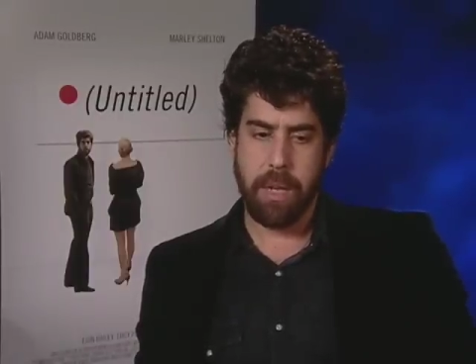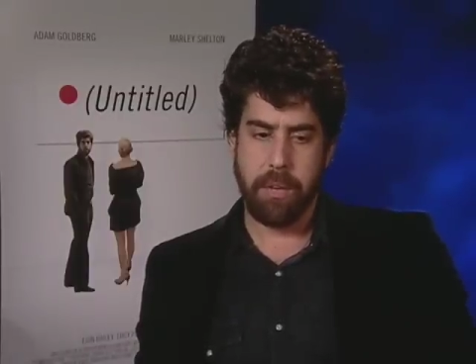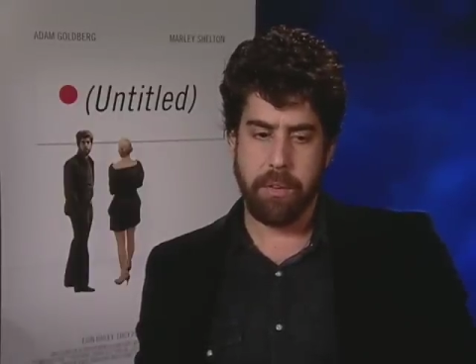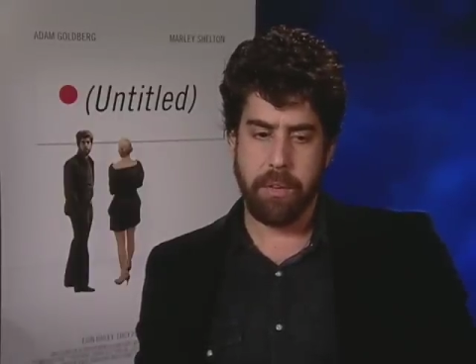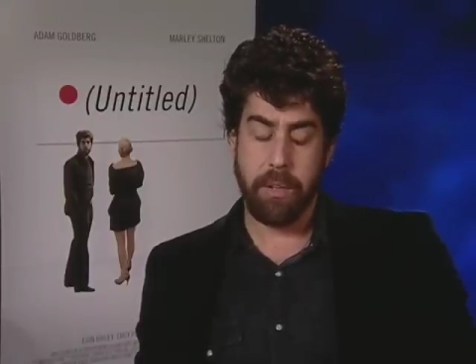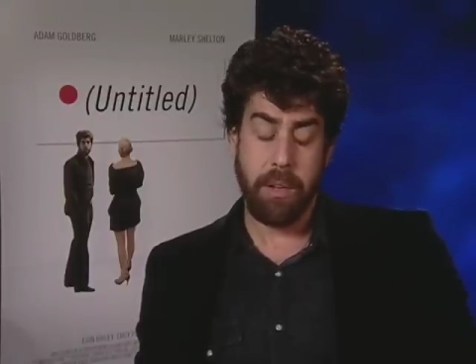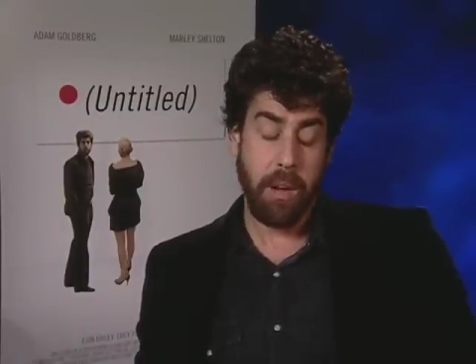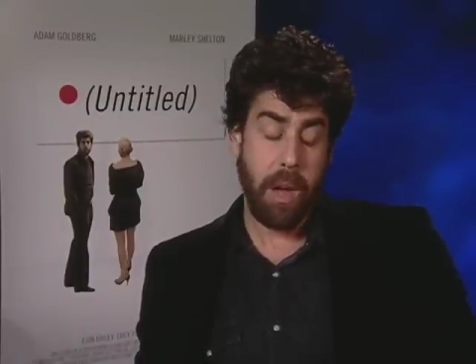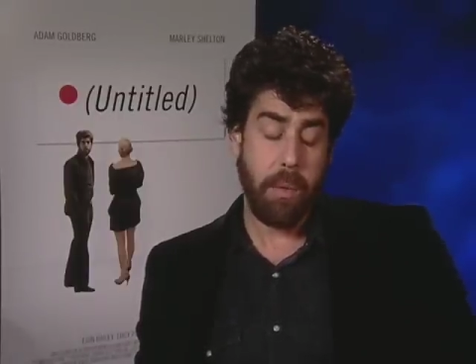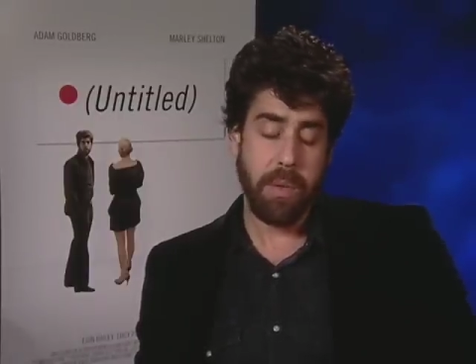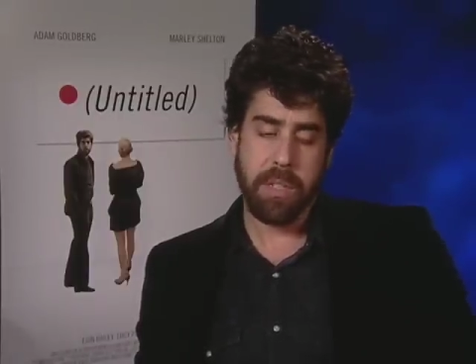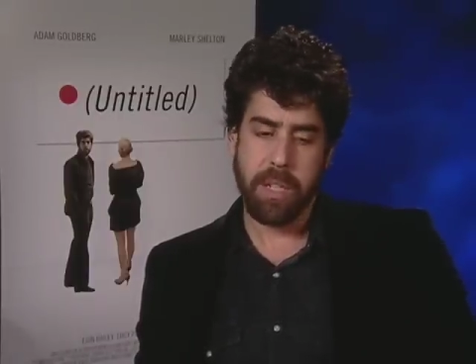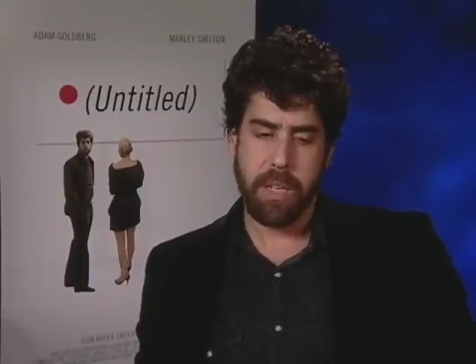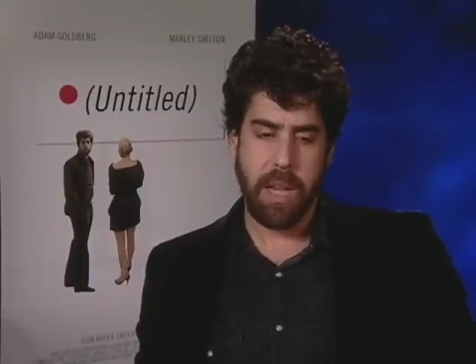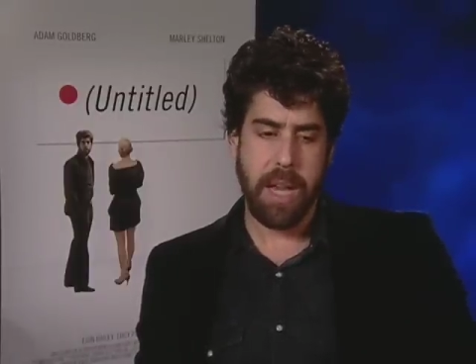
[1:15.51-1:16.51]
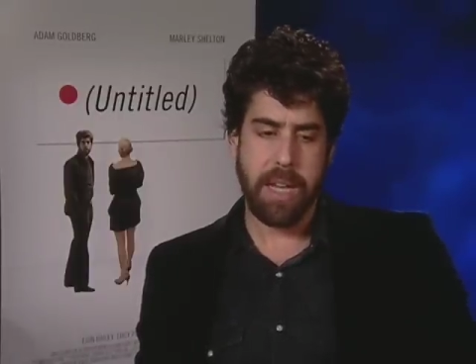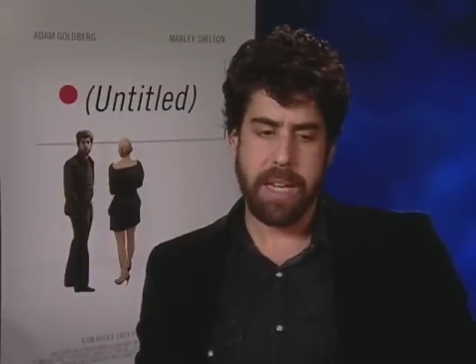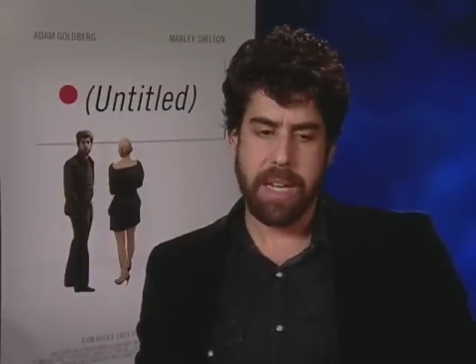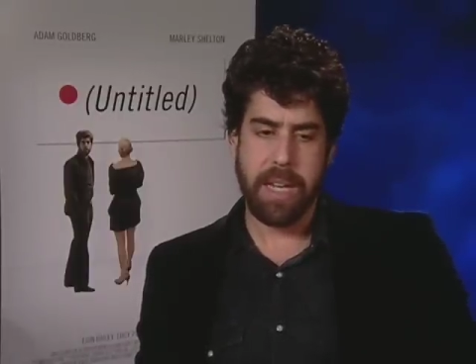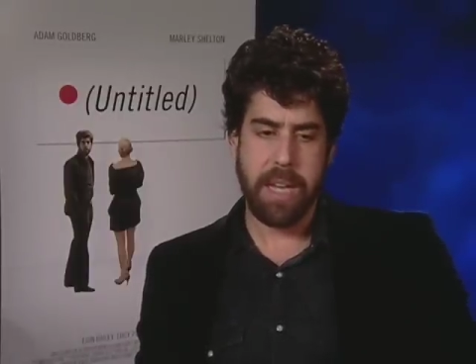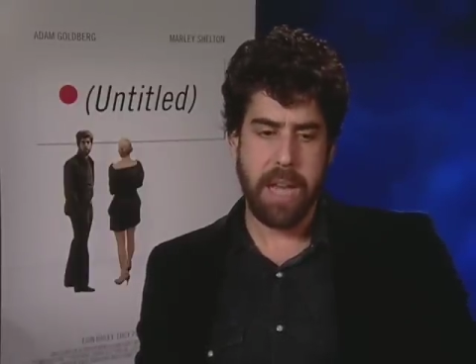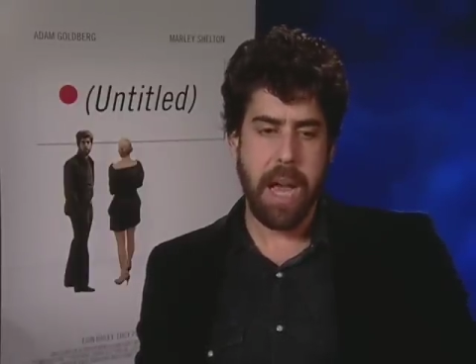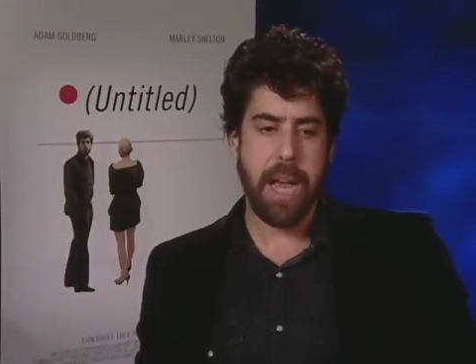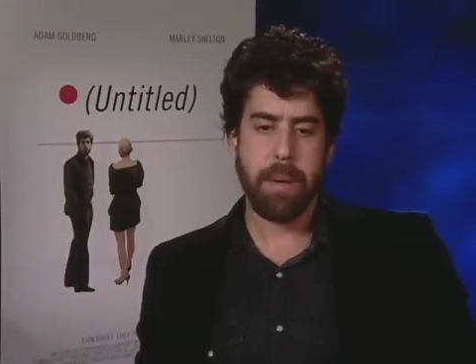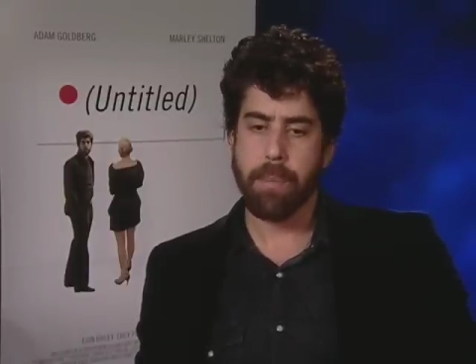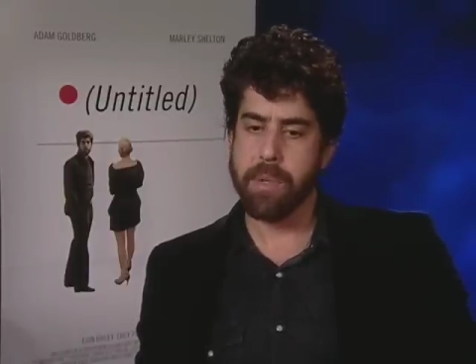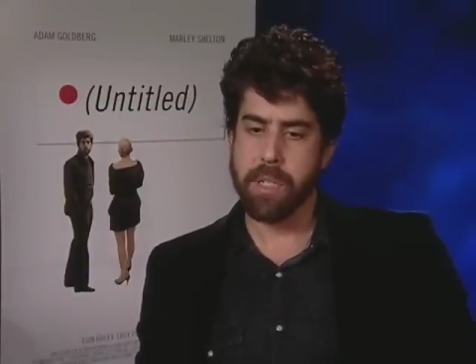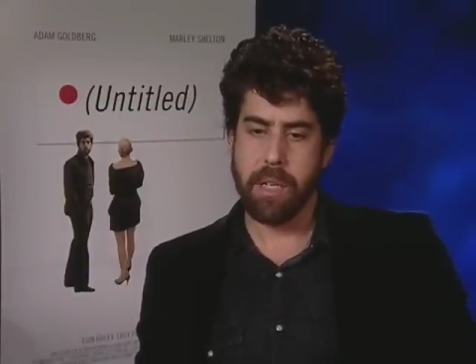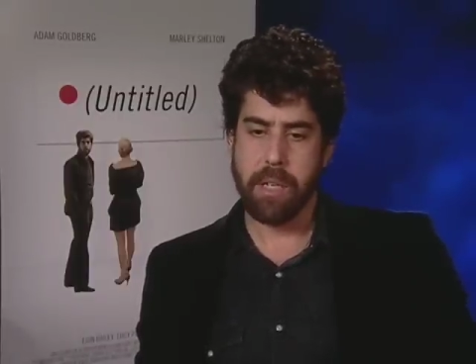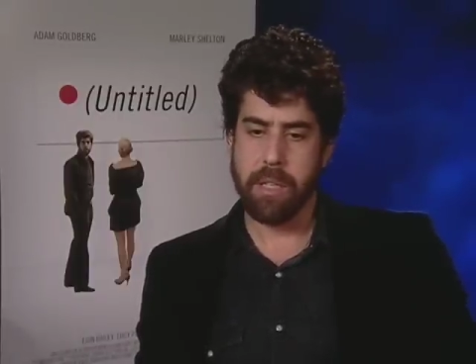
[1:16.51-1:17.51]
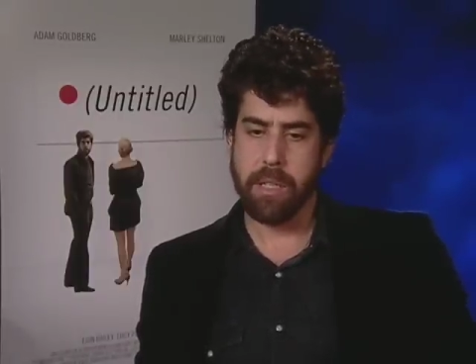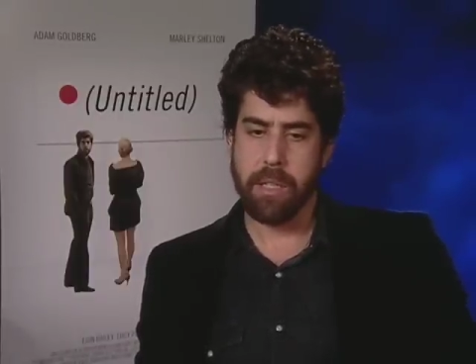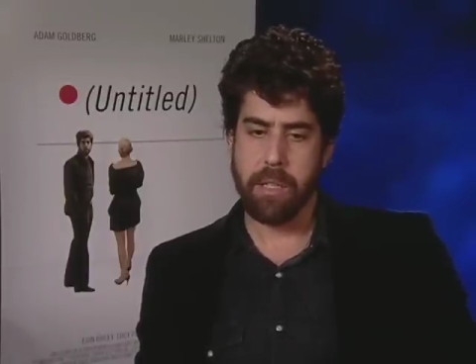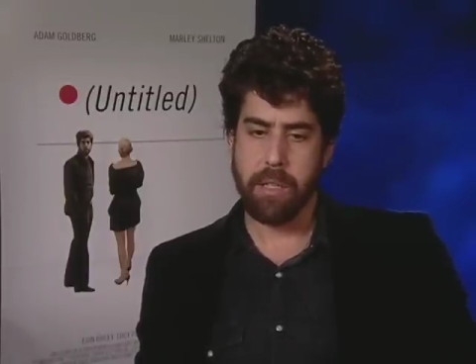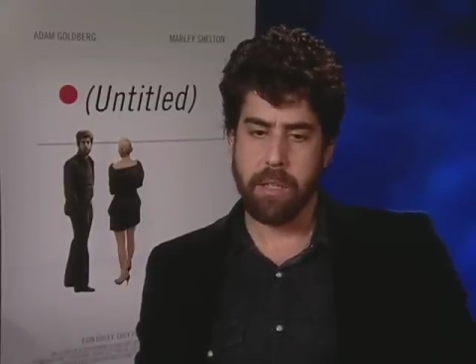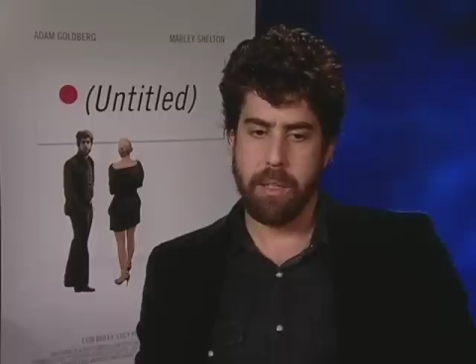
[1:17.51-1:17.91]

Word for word: Actually, you know, I would say 99% of